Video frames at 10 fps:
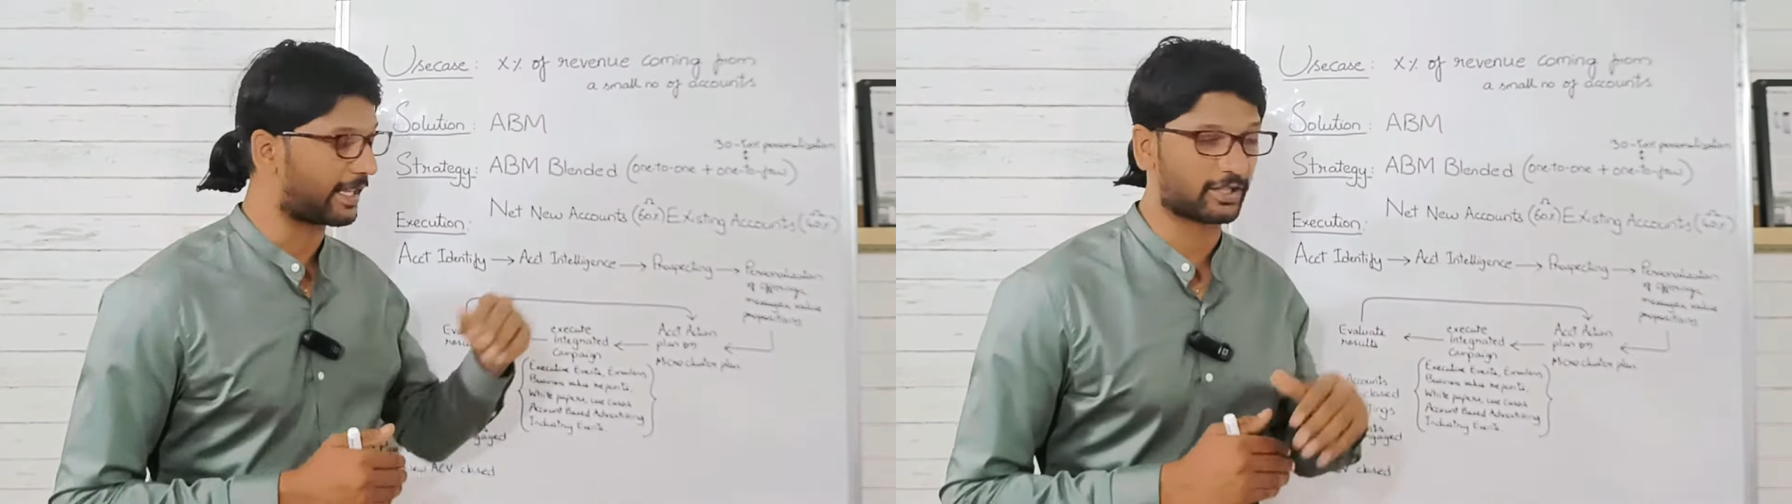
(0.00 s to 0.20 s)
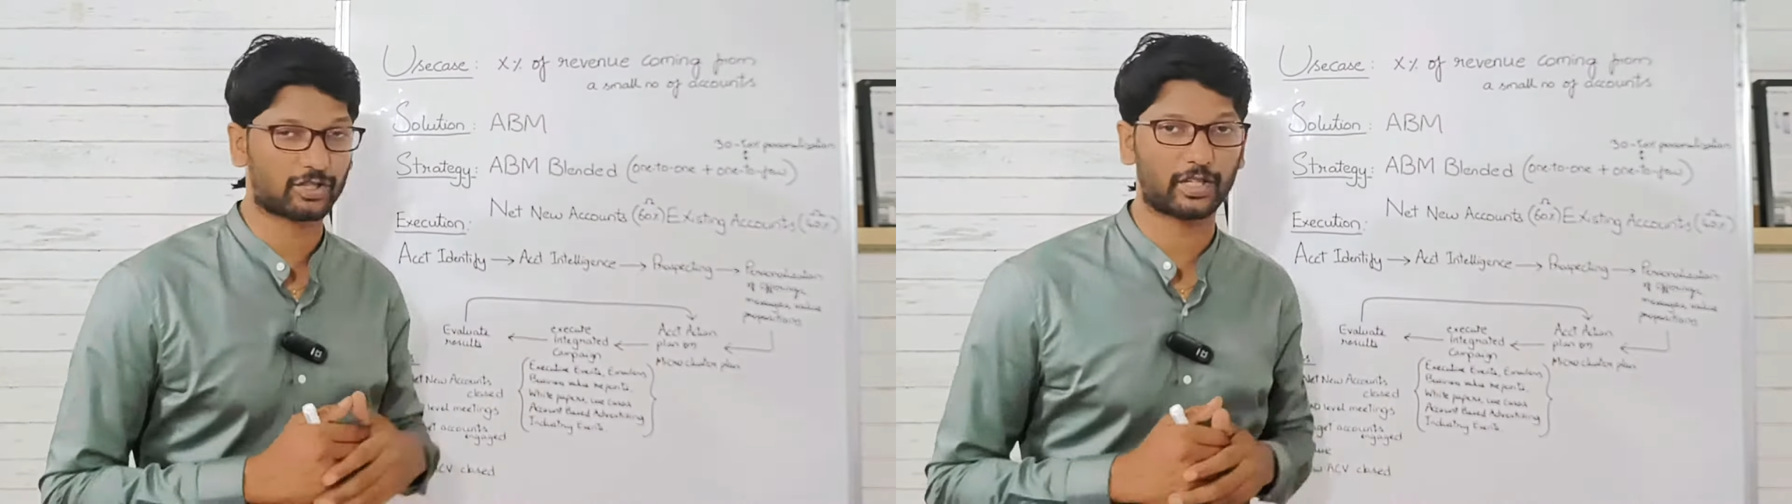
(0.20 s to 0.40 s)

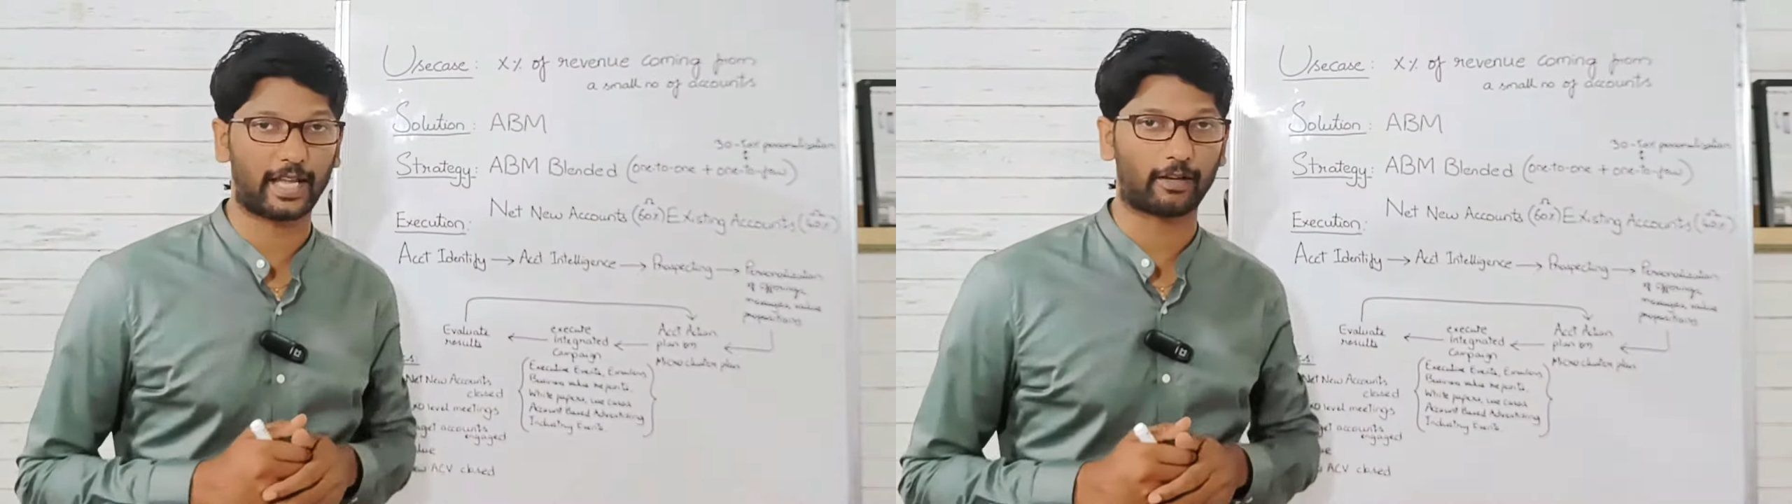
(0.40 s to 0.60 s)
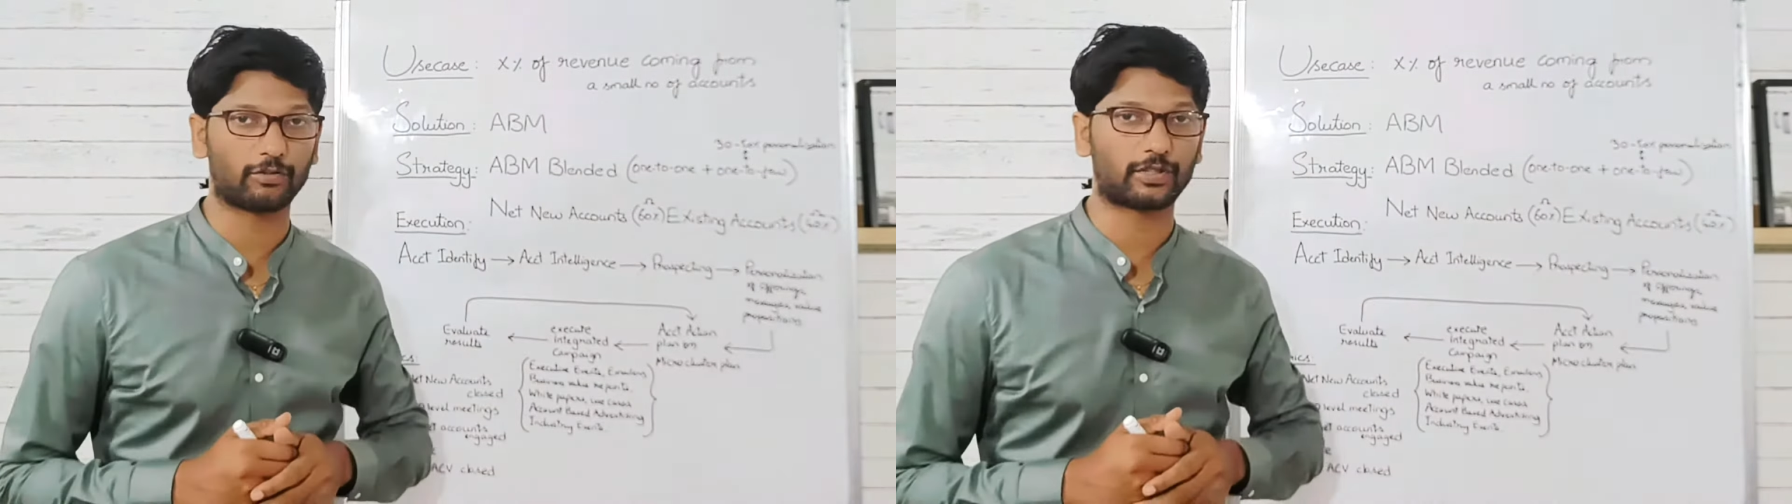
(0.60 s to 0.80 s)
existing
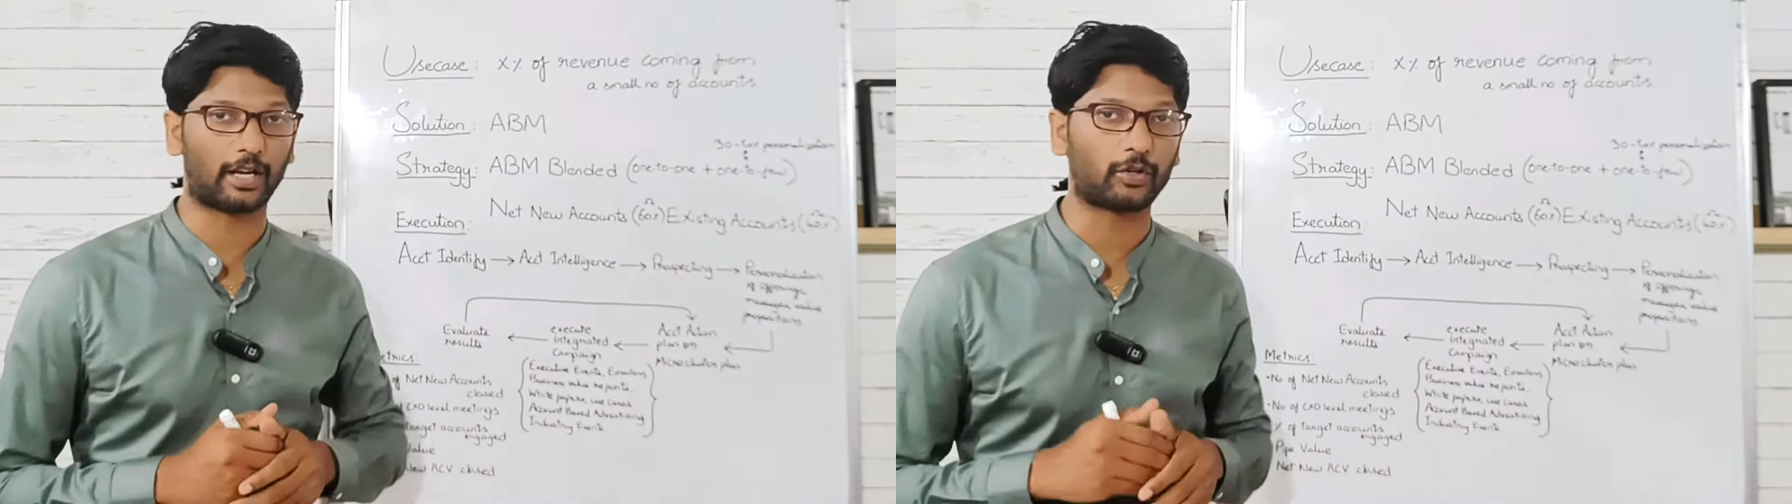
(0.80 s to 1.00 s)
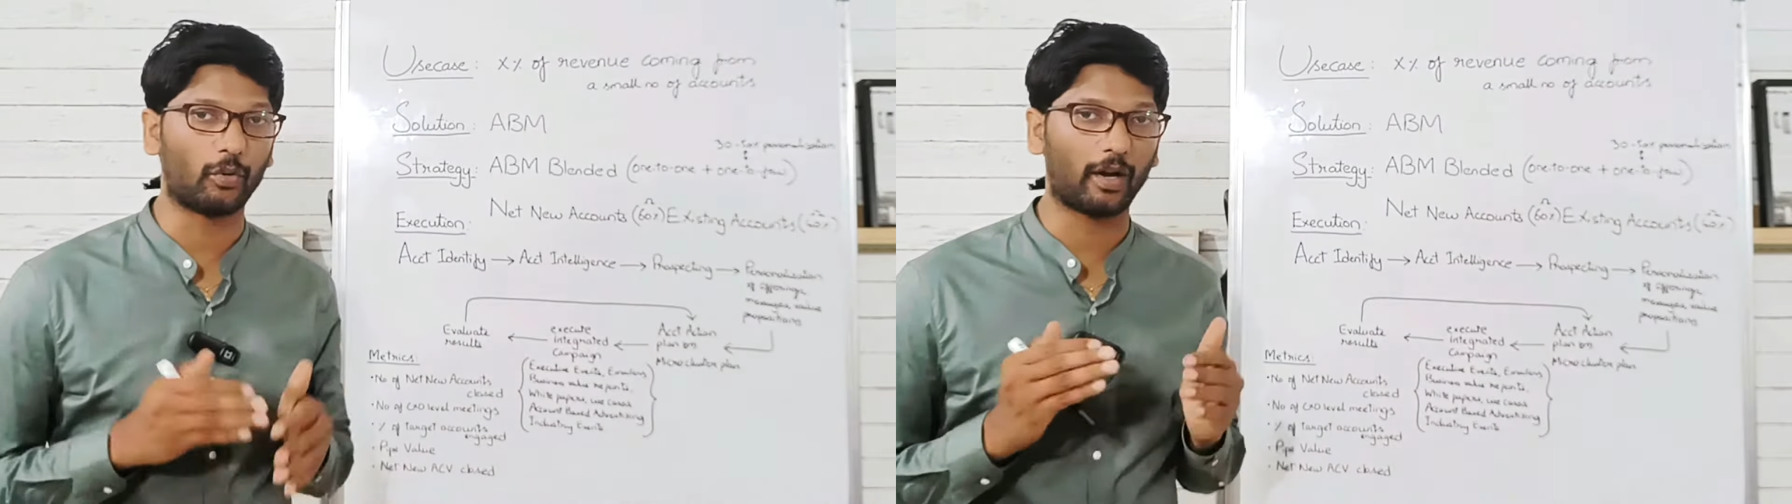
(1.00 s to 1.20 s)
accounts
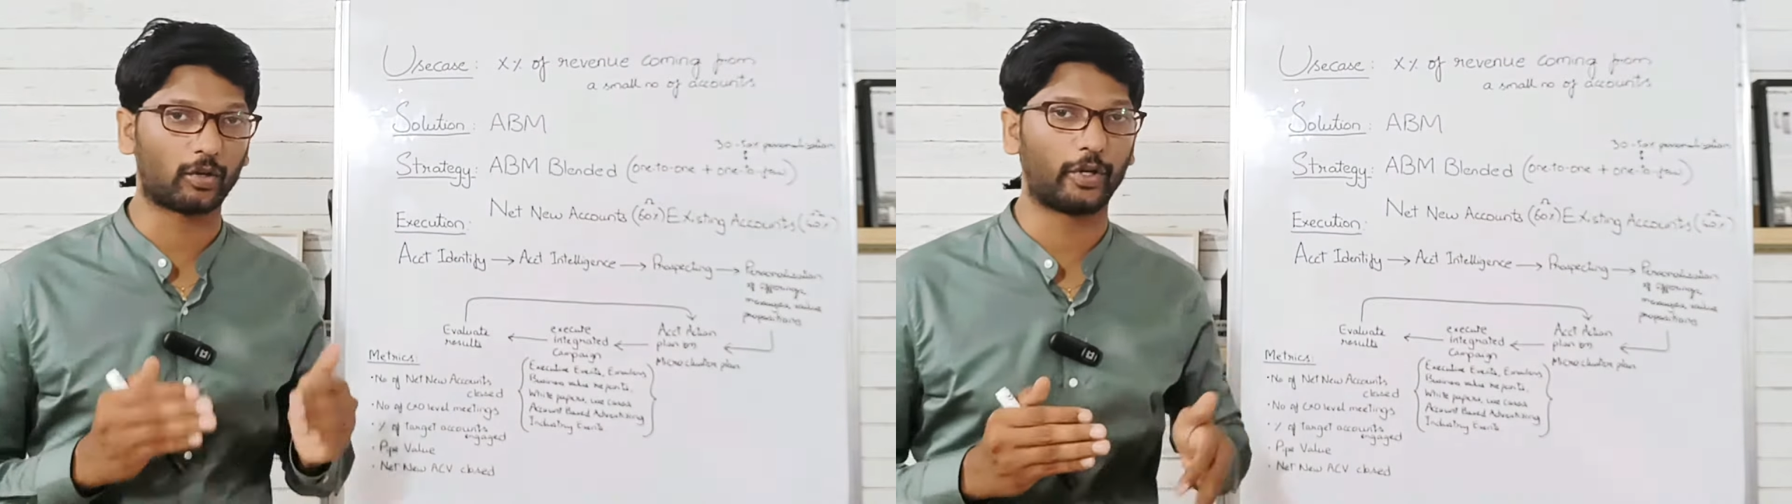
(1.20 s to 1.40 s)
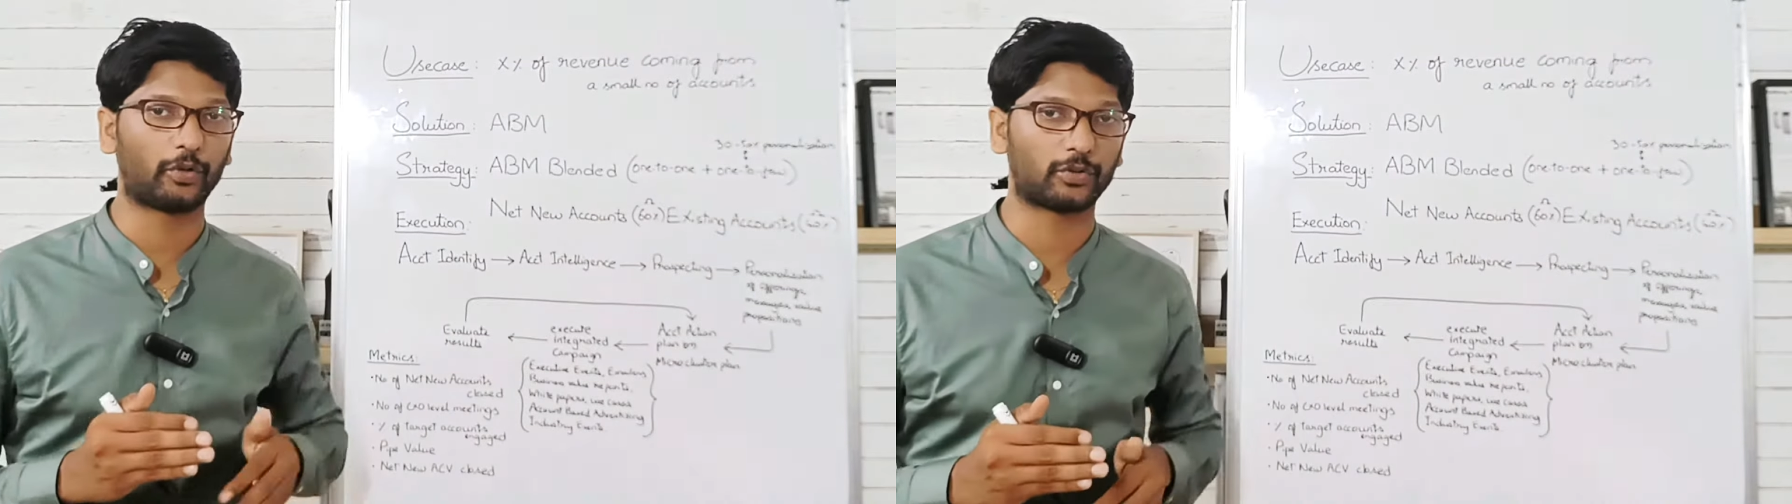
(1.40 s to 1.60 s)
that you are going